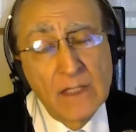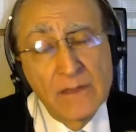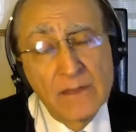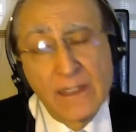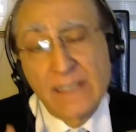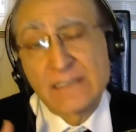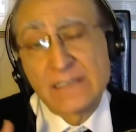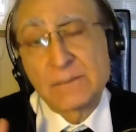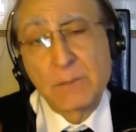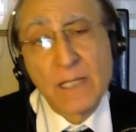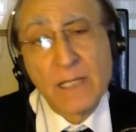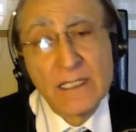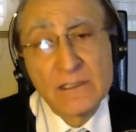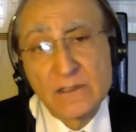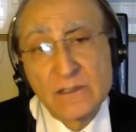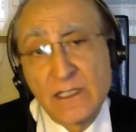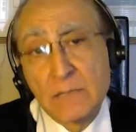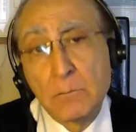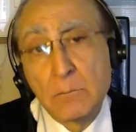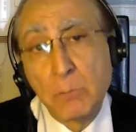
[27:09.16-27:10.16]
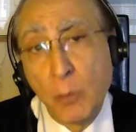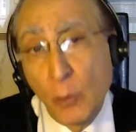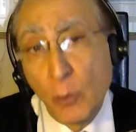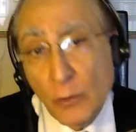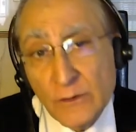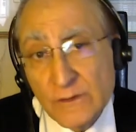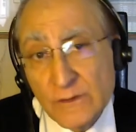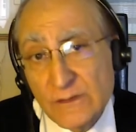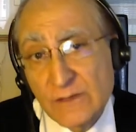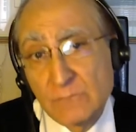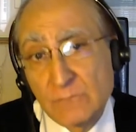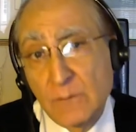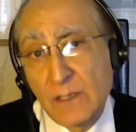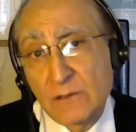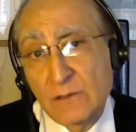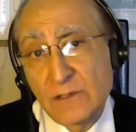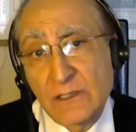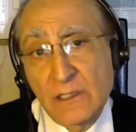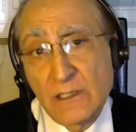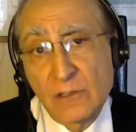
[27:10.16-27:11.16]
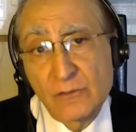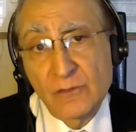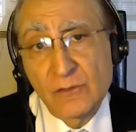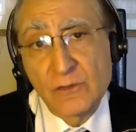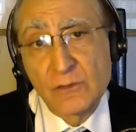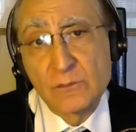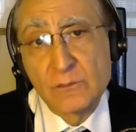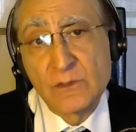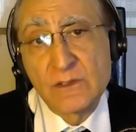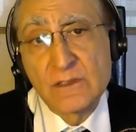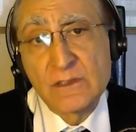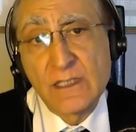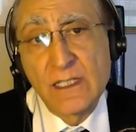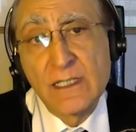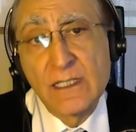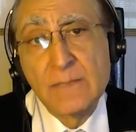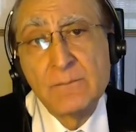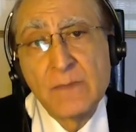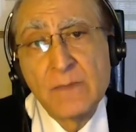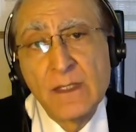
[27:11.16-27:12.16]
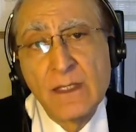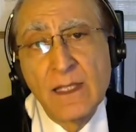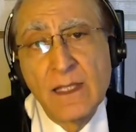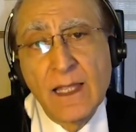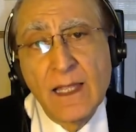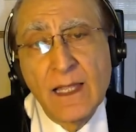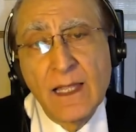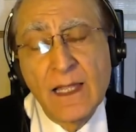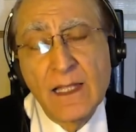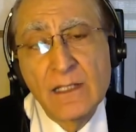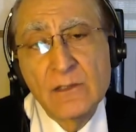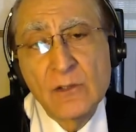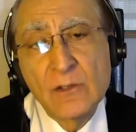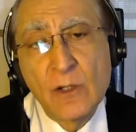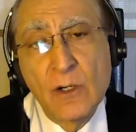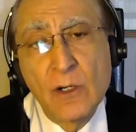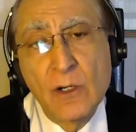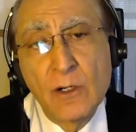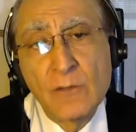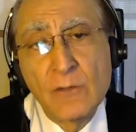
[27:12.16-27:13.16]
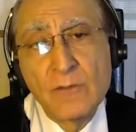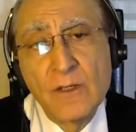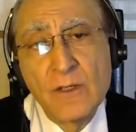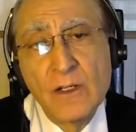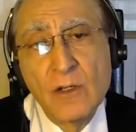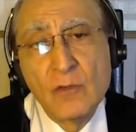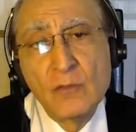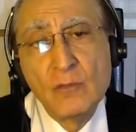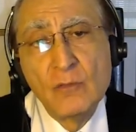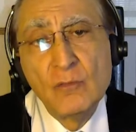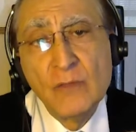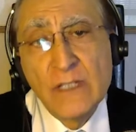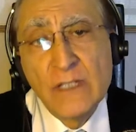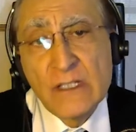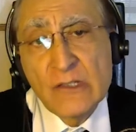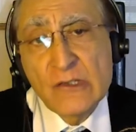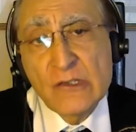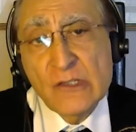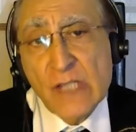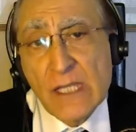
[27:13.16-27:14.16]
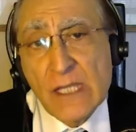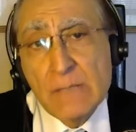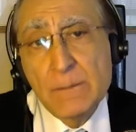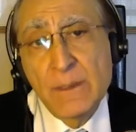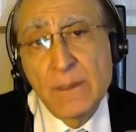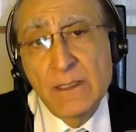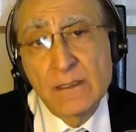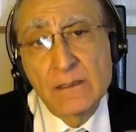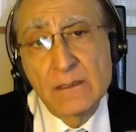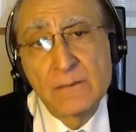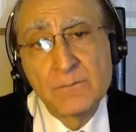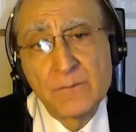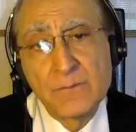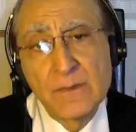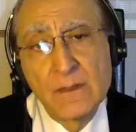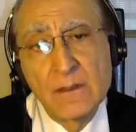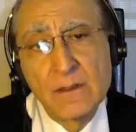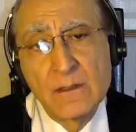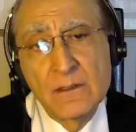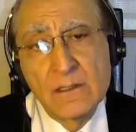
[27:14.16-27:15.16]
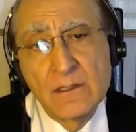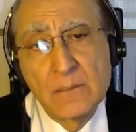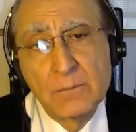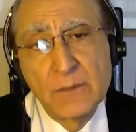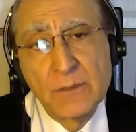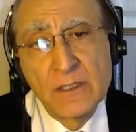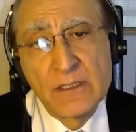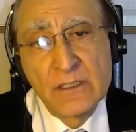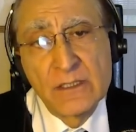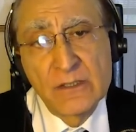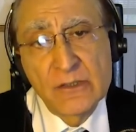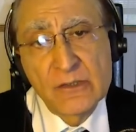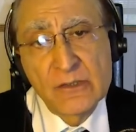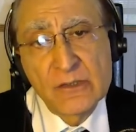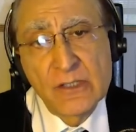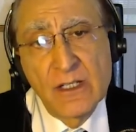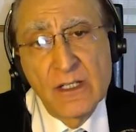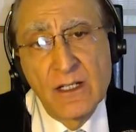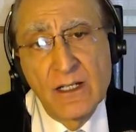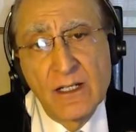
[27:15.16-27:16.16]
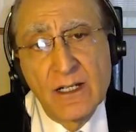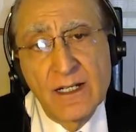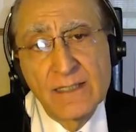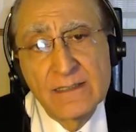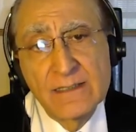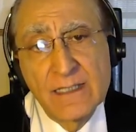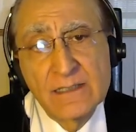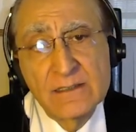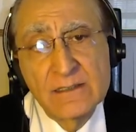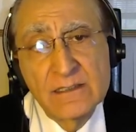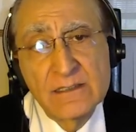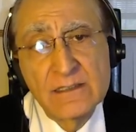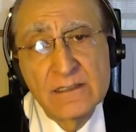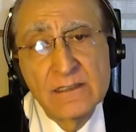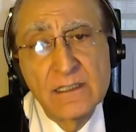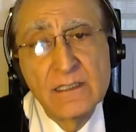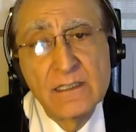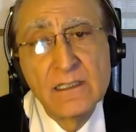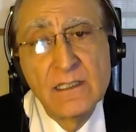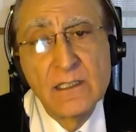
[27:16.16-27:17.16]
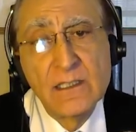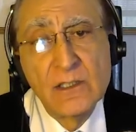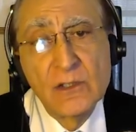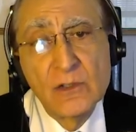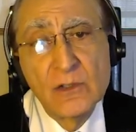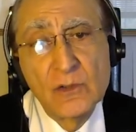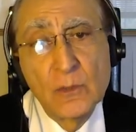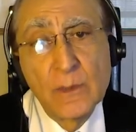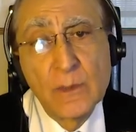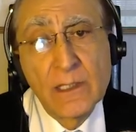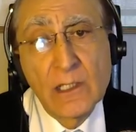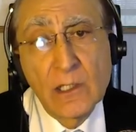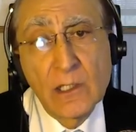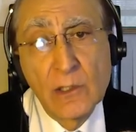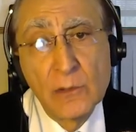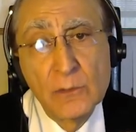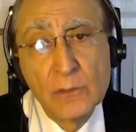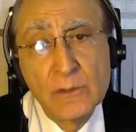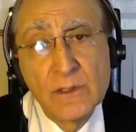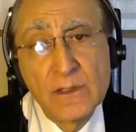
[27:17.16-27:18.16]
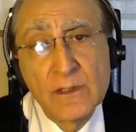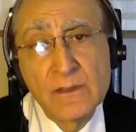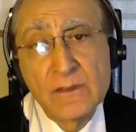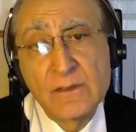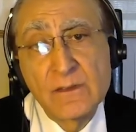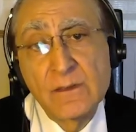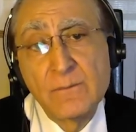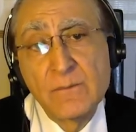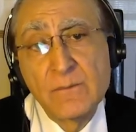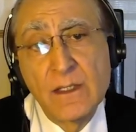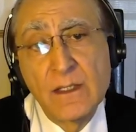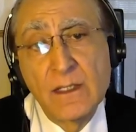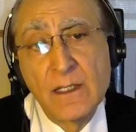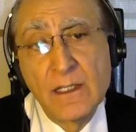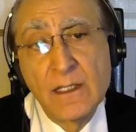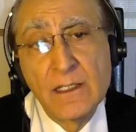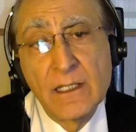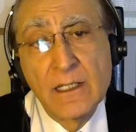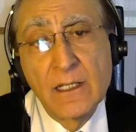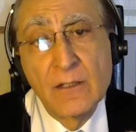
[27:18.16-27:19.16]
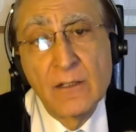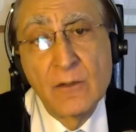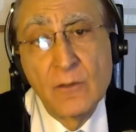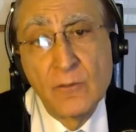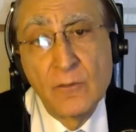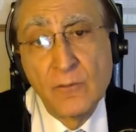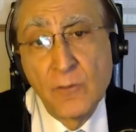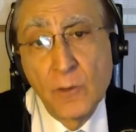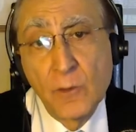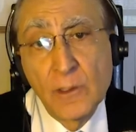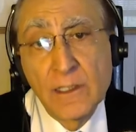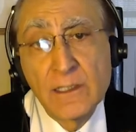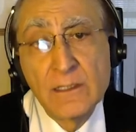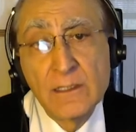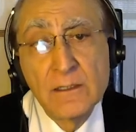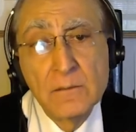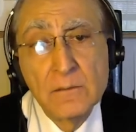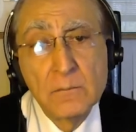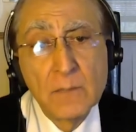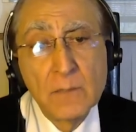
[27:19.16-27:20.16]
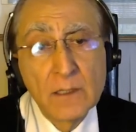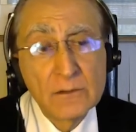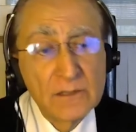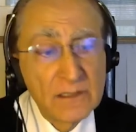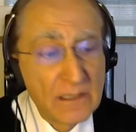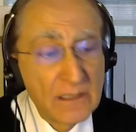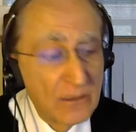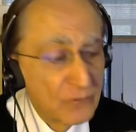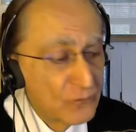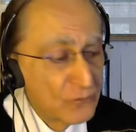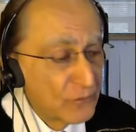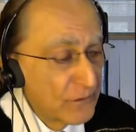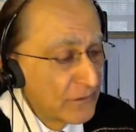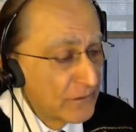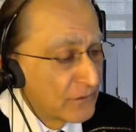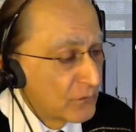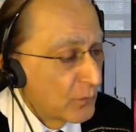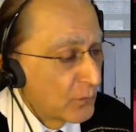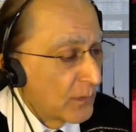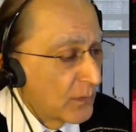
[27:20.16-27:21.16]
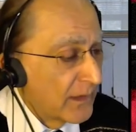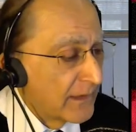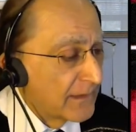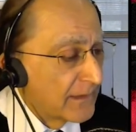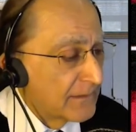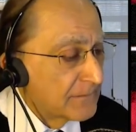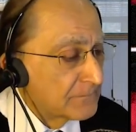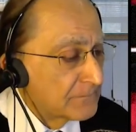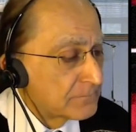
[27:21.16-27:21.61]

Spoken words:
explains the importance of multiculturalism today and of reshaping the British identity to include us in a fully multiculturalist way.